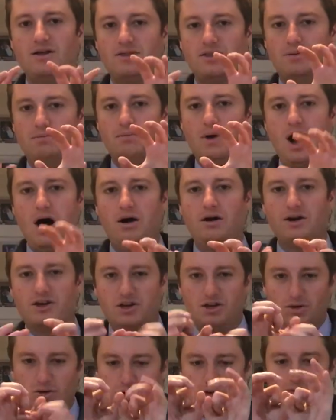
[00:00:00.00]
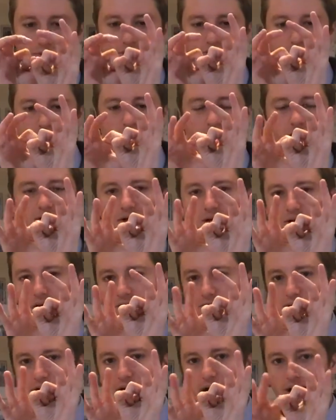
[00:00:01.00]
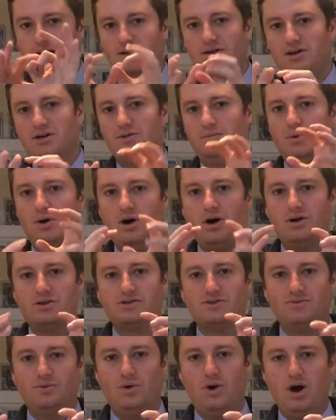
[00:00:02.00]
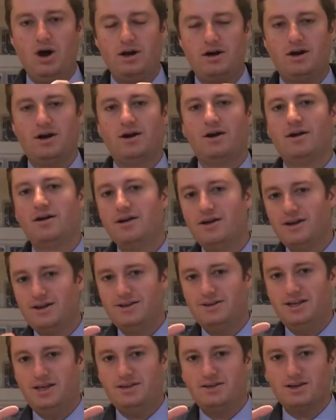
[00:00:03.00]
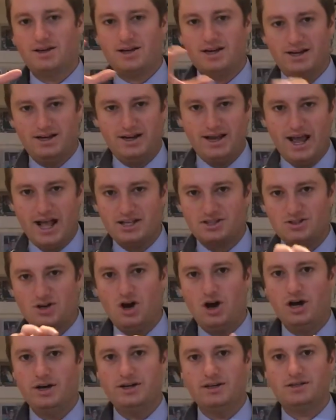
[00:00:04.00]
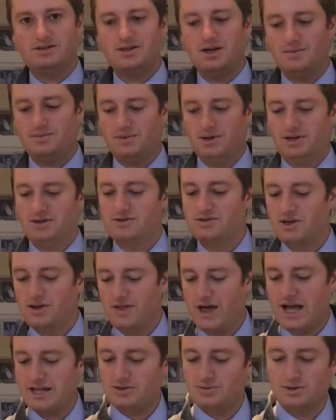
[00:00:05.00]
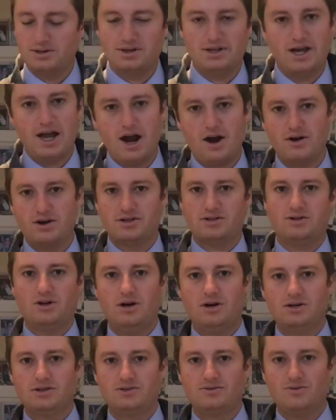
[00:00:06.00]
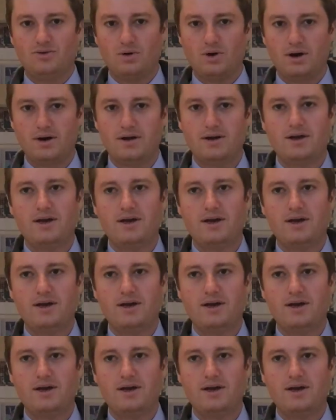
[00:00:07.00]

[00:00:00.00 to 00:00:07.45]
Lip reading: The molecules, which are like little tiny little balls of water, need to condense onto something. So that's what the aerosol is for.